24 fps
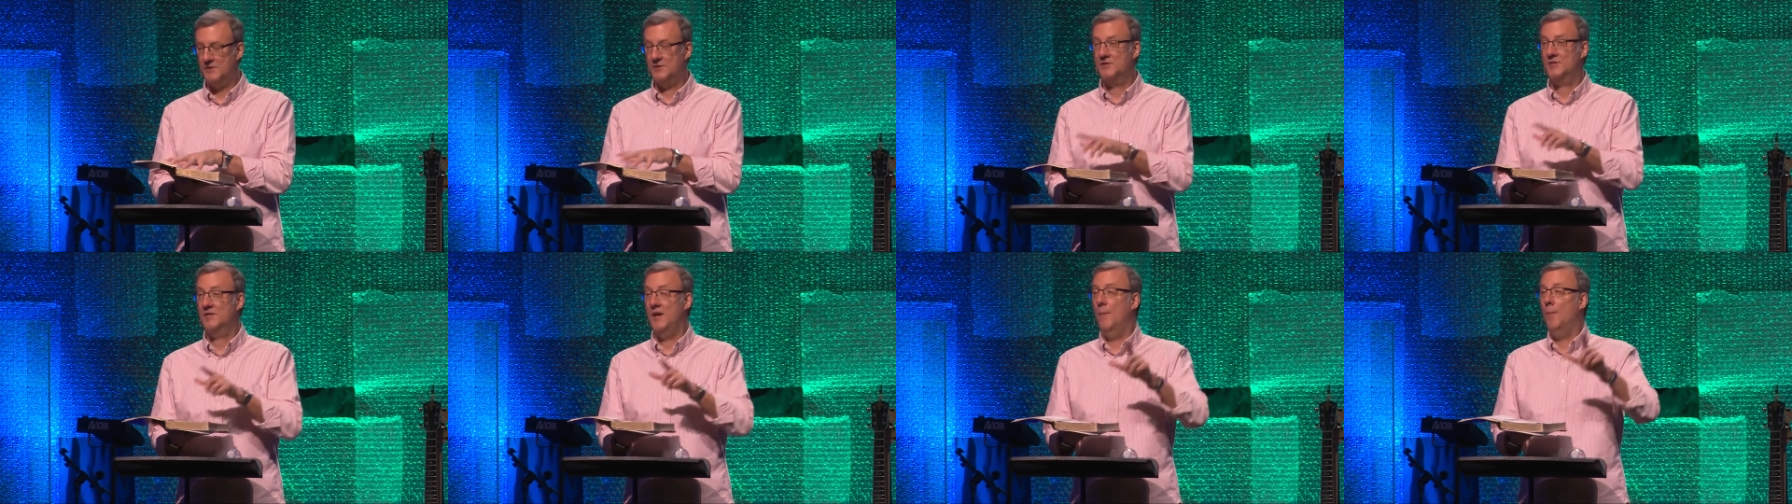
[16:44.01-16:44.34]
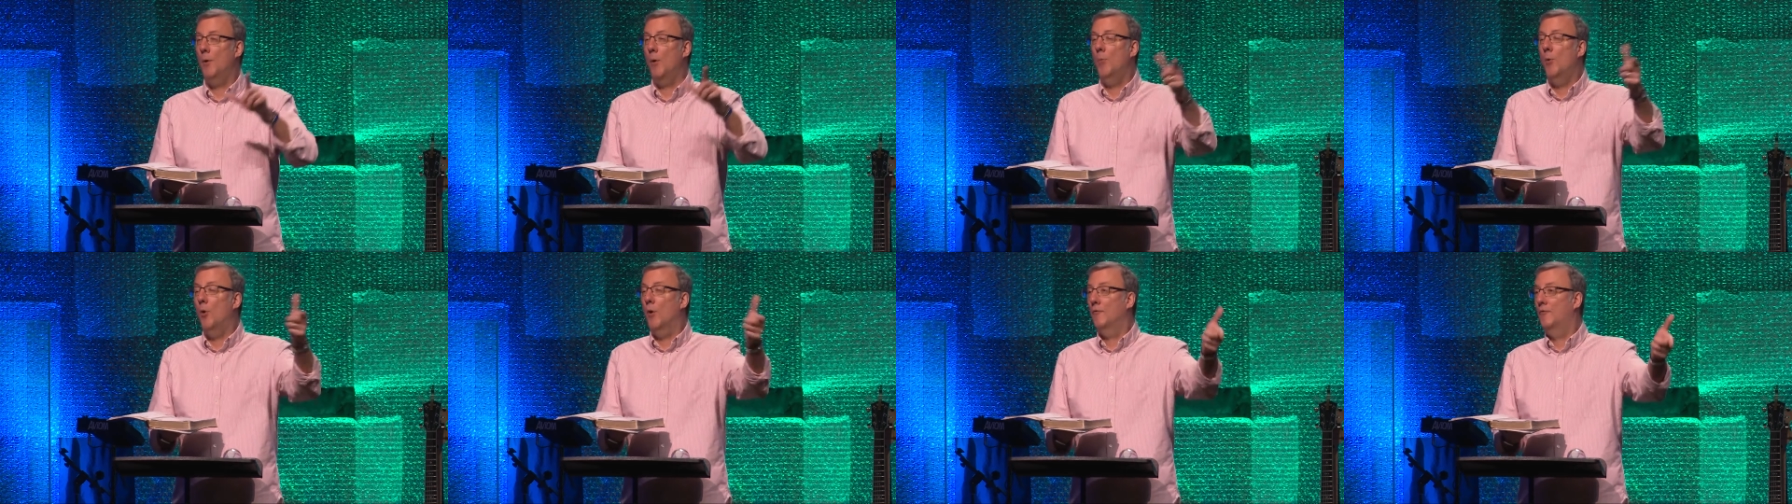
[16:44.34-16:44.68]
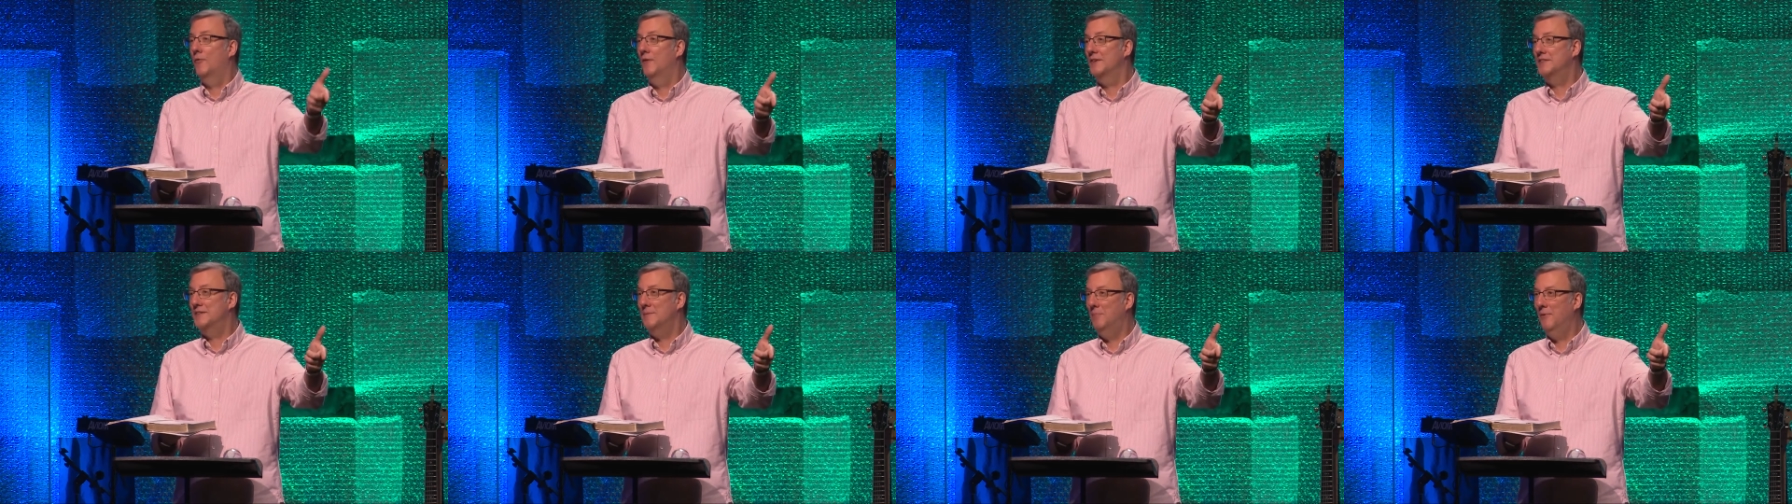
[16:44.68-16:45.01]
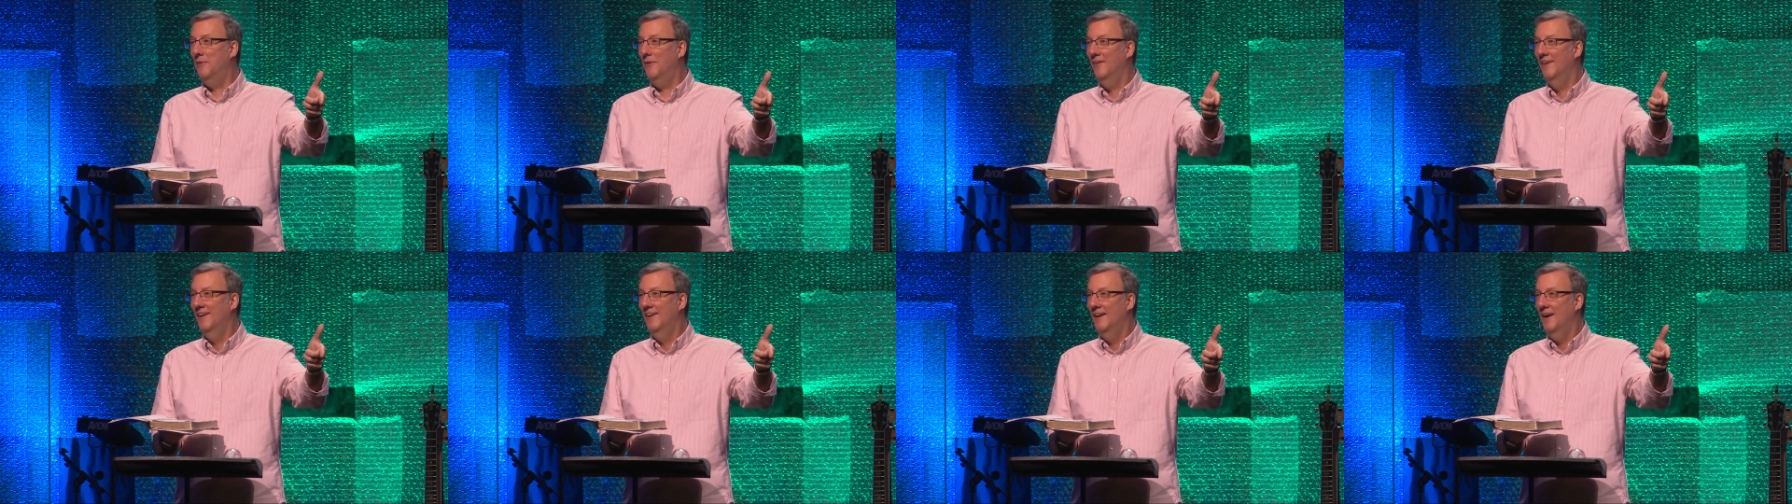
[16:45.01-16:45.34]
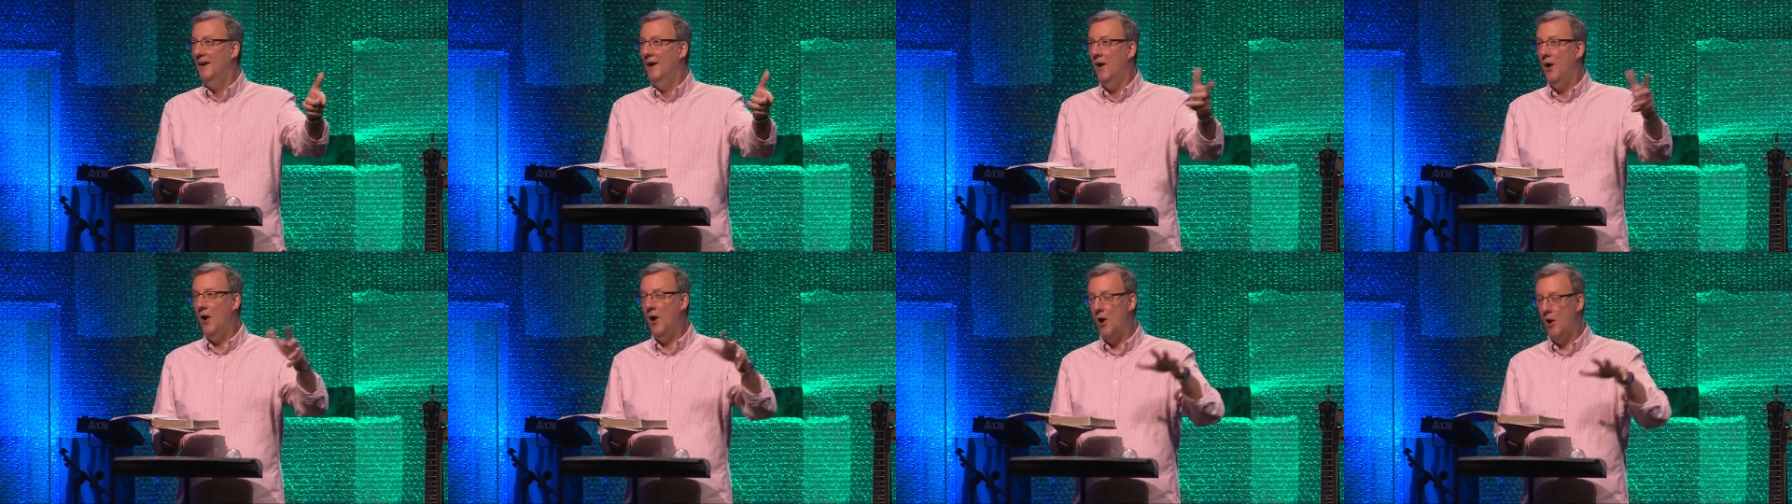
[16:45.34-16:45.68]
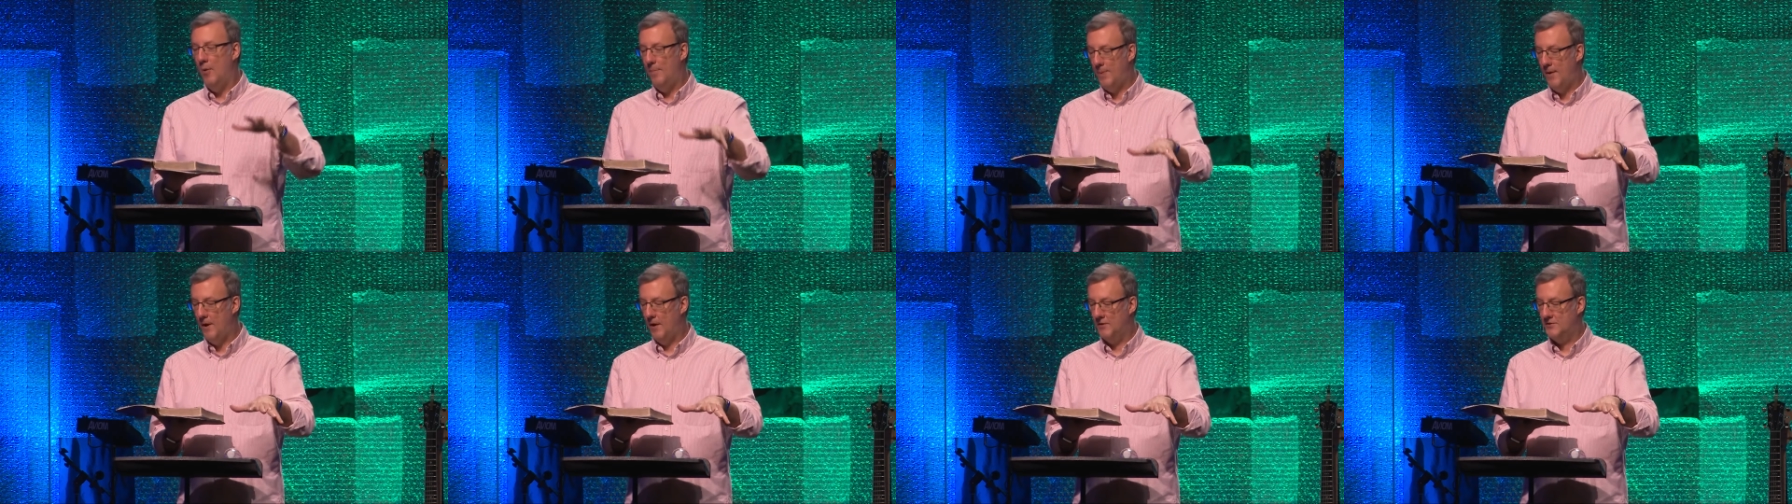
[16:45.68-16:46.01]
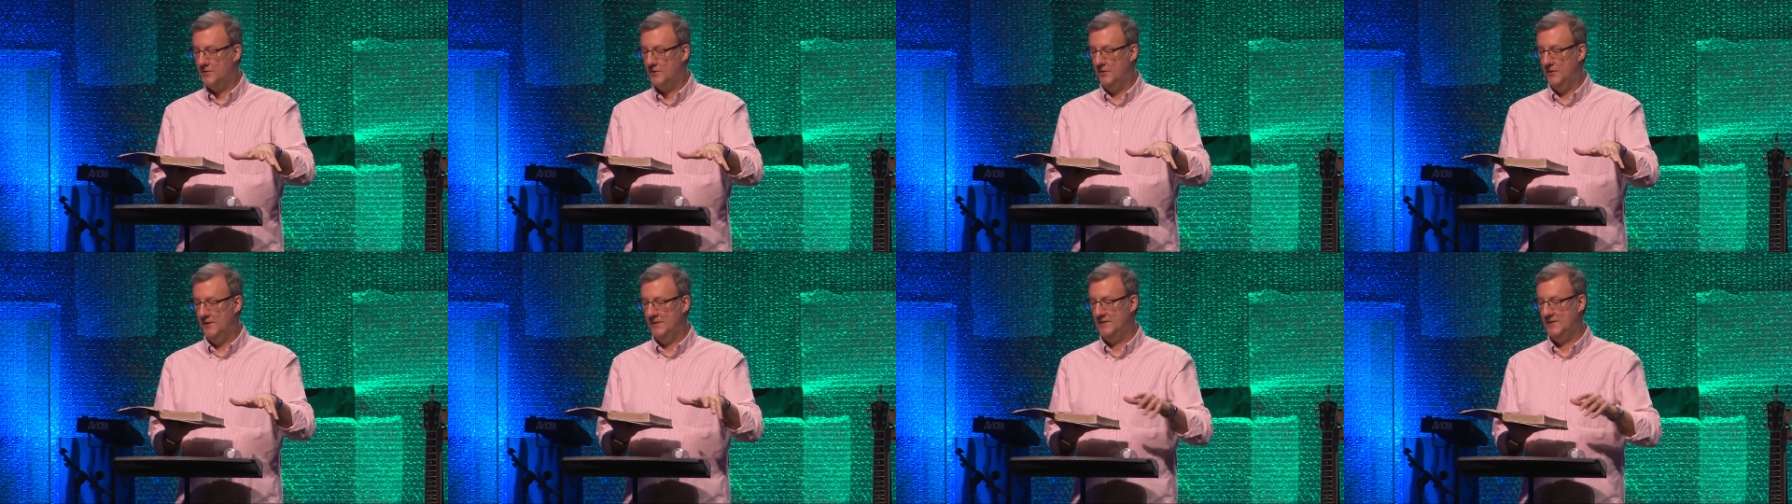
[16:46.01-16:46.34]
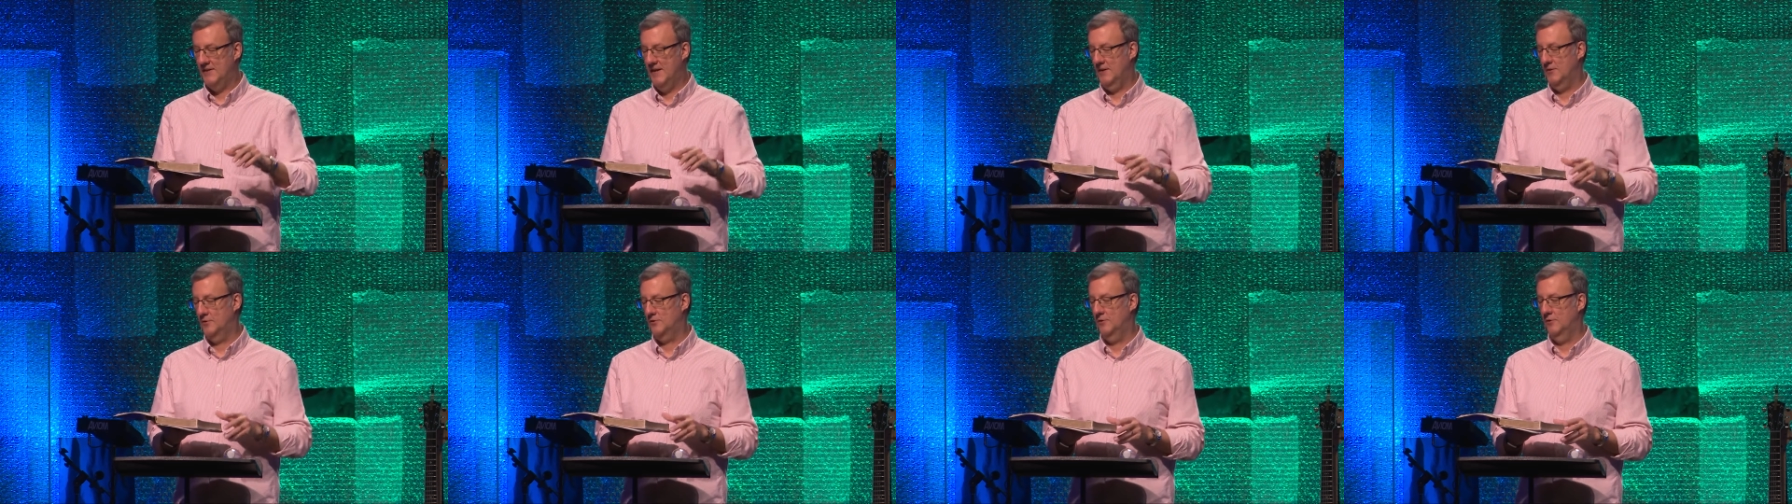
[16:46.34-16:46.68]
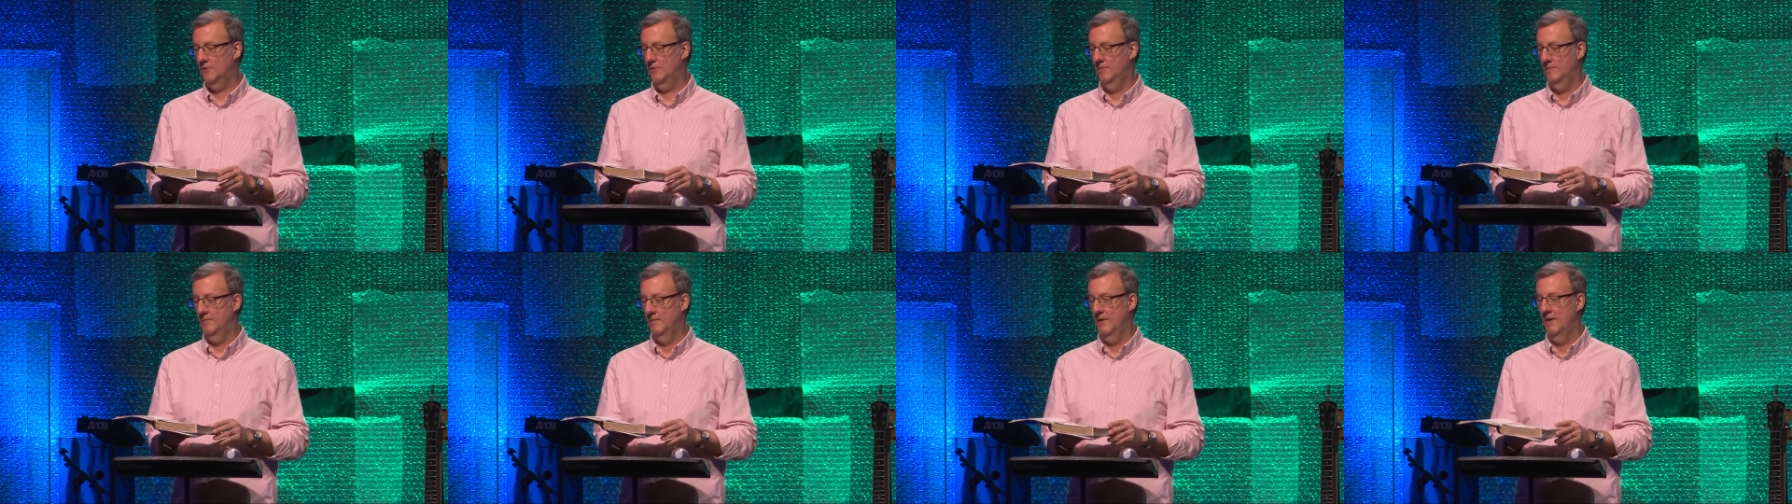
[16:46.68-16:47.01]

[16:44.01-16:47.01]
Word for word: Some are more visible, all parts are essential.